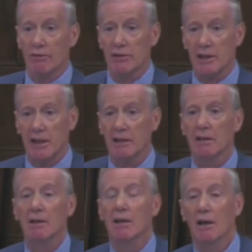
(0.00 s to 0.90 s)
us here
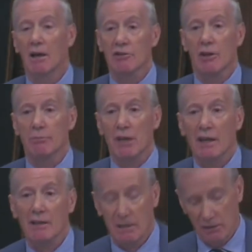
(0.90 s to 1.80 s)
are
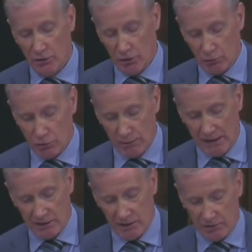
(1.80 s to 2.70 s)
subject to those
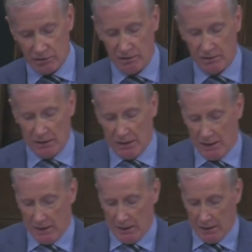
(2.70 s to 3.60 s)
questions.
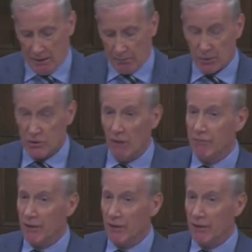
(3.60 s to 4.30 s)
But it's not